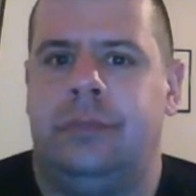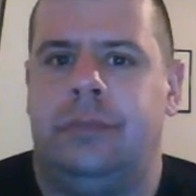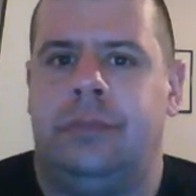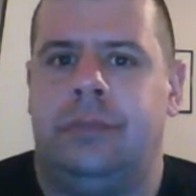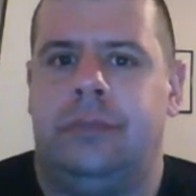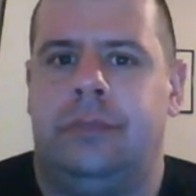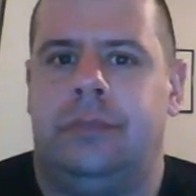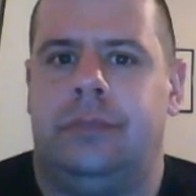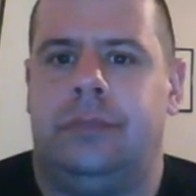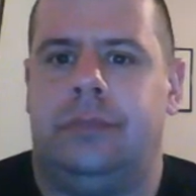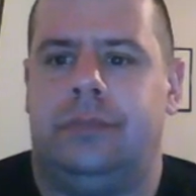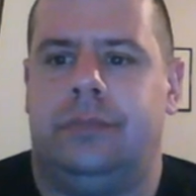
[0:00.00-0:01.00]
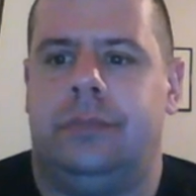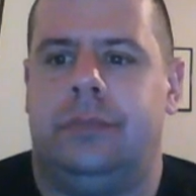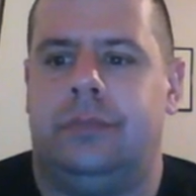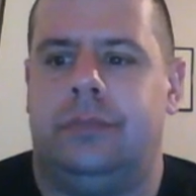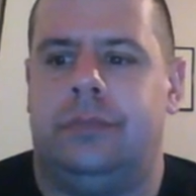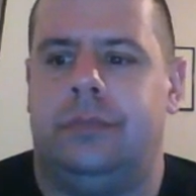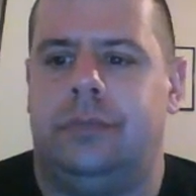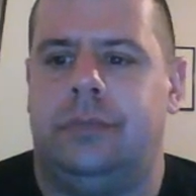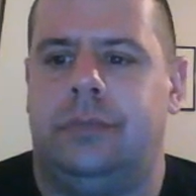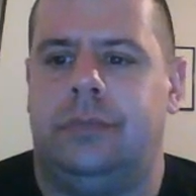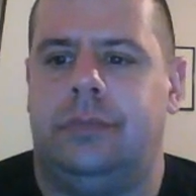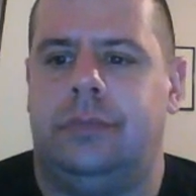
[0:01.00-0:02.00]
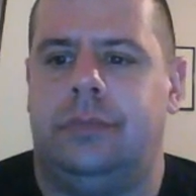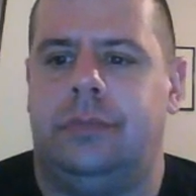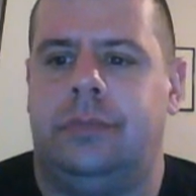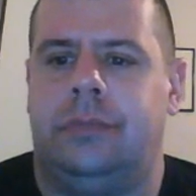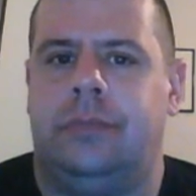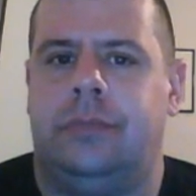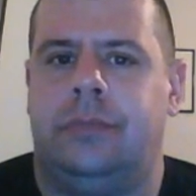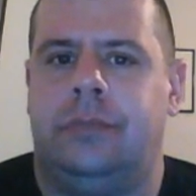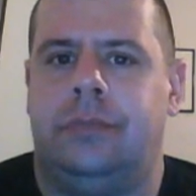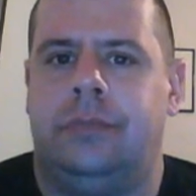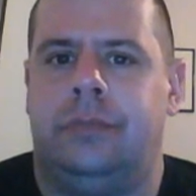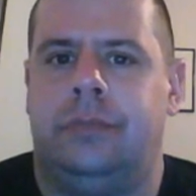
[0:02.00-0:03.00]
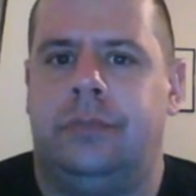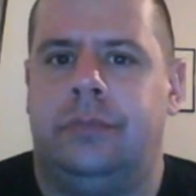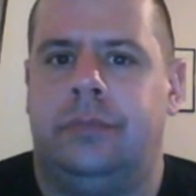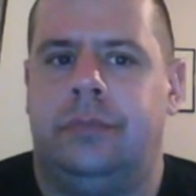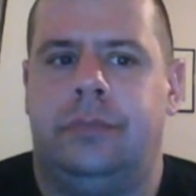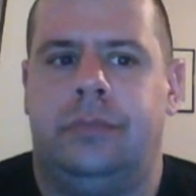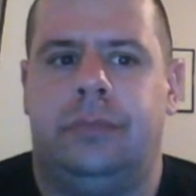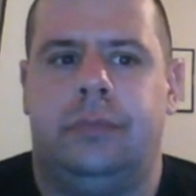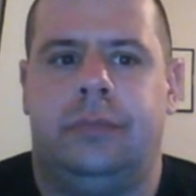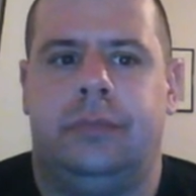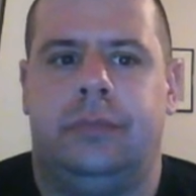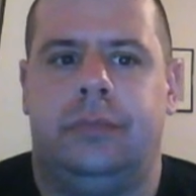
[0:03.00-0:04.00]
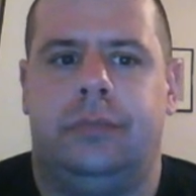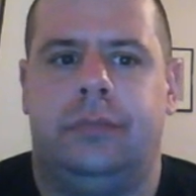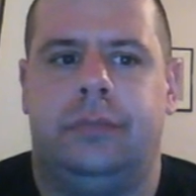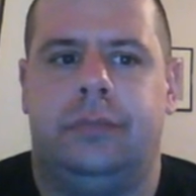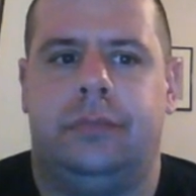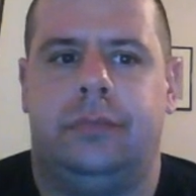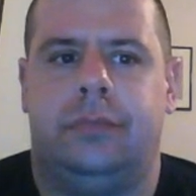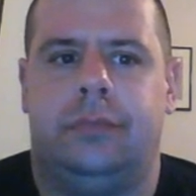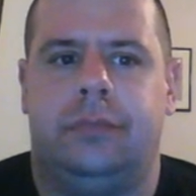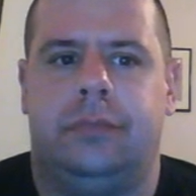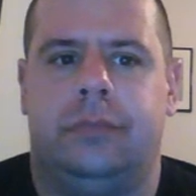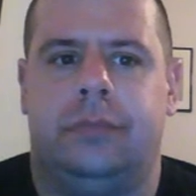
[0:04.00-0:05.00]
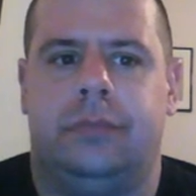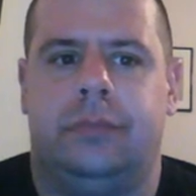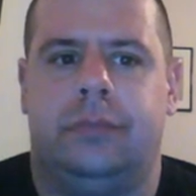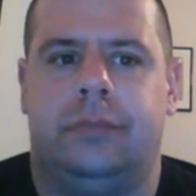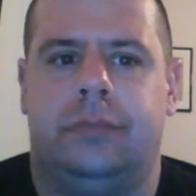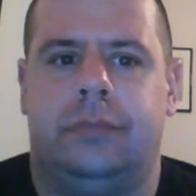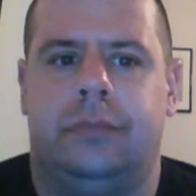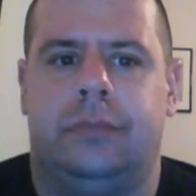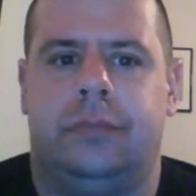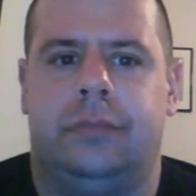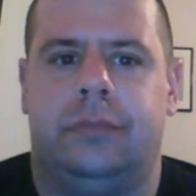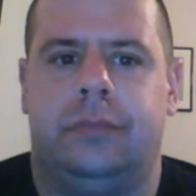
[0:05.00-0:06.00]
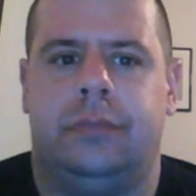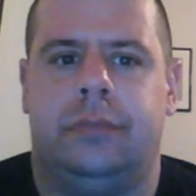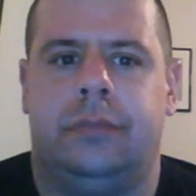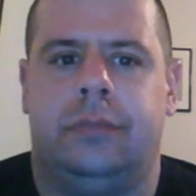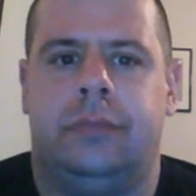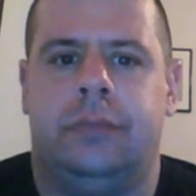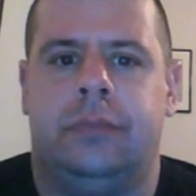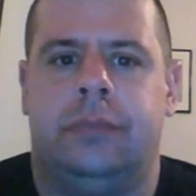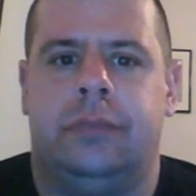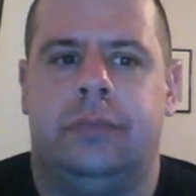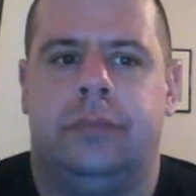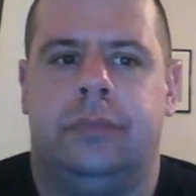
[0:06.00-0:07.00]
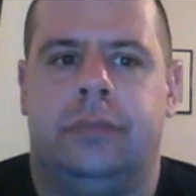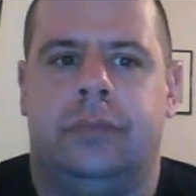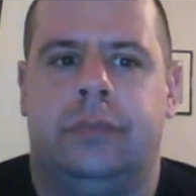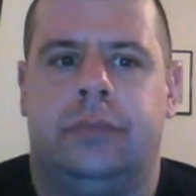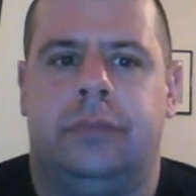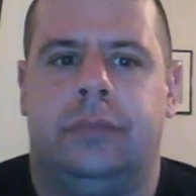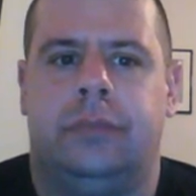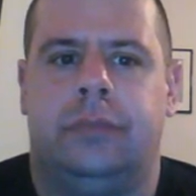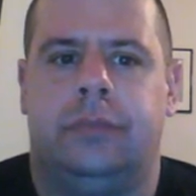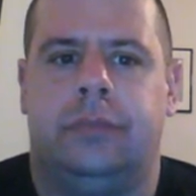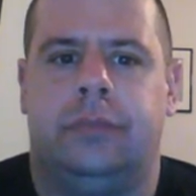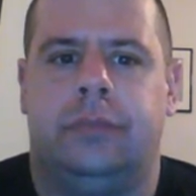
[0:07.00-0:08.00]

(not speaking)